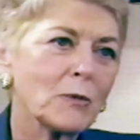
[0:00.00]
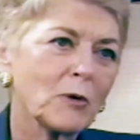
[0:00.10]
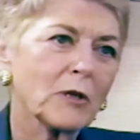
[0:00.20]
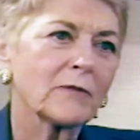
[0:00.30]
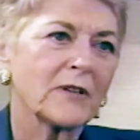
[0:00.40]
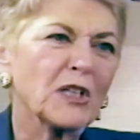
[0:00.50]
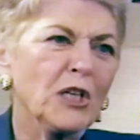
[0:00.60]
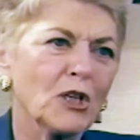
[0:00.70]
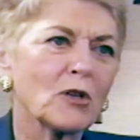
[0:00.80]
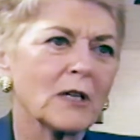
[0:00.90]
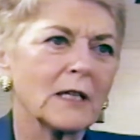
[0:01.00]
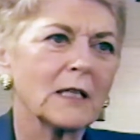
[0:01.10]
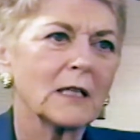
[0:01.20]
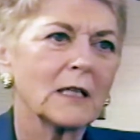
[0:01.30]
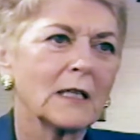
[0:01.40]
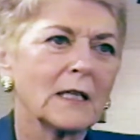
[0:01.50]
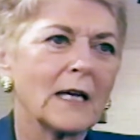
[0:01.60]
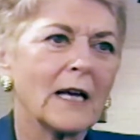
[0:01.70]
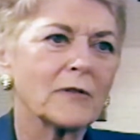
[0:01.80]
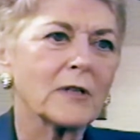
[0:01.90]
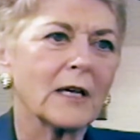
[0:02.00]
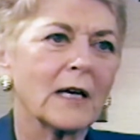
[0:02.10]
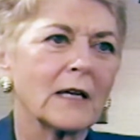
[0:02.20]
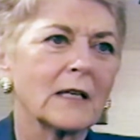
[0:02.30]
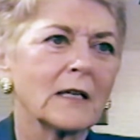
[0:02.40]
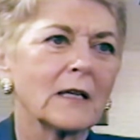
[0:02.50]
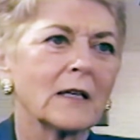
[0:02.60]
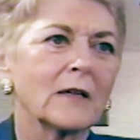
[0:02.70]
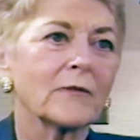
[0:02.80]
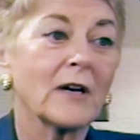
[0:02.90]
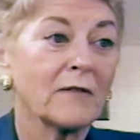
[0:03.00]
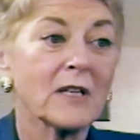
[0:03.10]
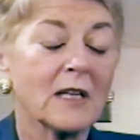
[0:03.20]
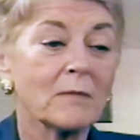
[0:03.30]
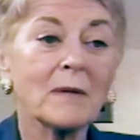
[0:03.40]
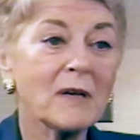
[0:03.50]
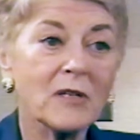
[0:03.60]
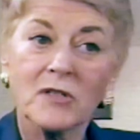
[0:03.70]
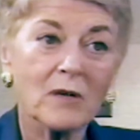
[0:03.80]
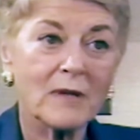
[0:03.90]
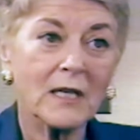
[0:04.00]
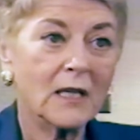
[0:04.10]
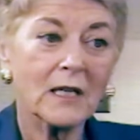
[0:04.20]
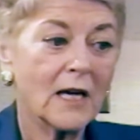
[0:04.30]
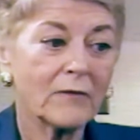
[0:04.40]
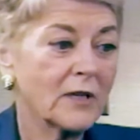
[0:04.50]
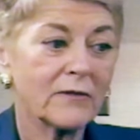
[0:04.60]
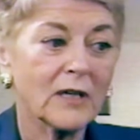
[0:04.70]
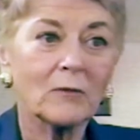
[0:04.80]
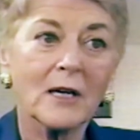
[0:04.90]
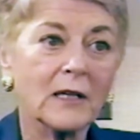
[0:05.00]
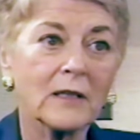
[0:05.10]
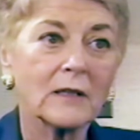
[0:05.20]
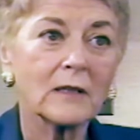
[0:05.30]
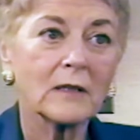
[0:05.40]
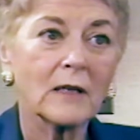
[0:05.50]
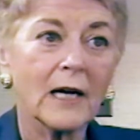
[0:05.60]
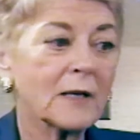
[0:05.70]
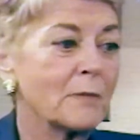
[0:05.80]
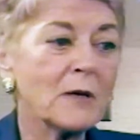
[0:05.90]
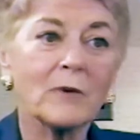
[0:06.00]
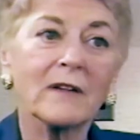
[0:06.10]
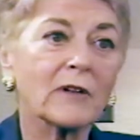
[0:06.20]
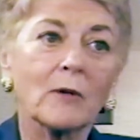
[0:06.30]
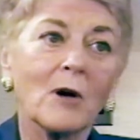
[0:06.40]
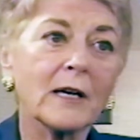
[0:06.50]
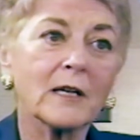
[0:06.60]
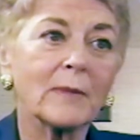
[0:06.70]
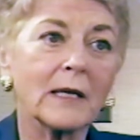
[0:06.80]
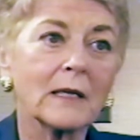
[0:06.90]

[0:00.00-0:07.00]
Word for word: to work very hard after that uh, for everything. My mother told me that I could have whatever I wanted. I could be whatever I wanted to be,